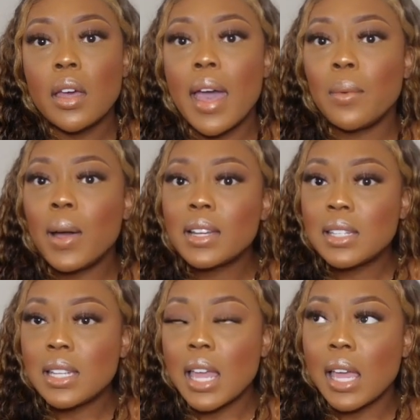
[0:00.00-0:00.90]
I want to
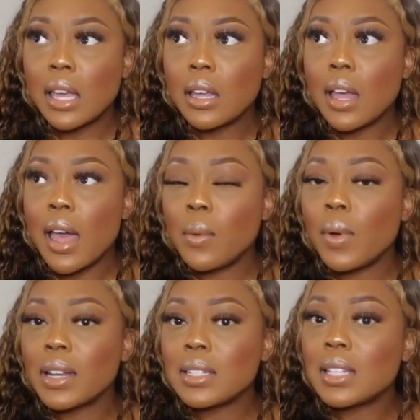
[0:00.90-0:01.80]
say
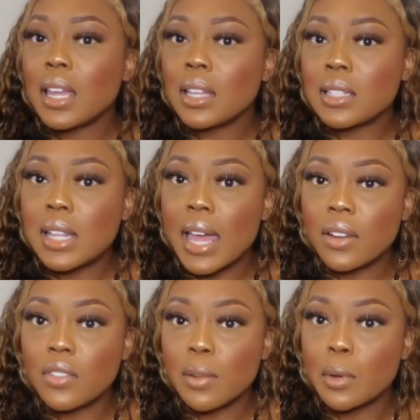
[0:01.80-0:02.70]
inside
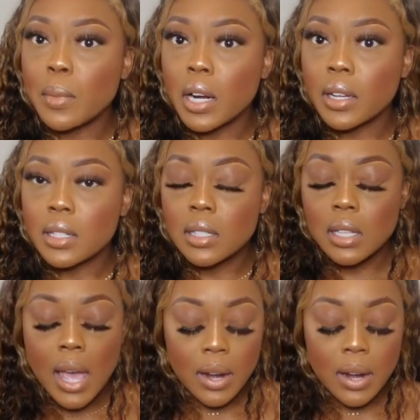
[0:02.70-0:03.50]
of Neiman Marcus.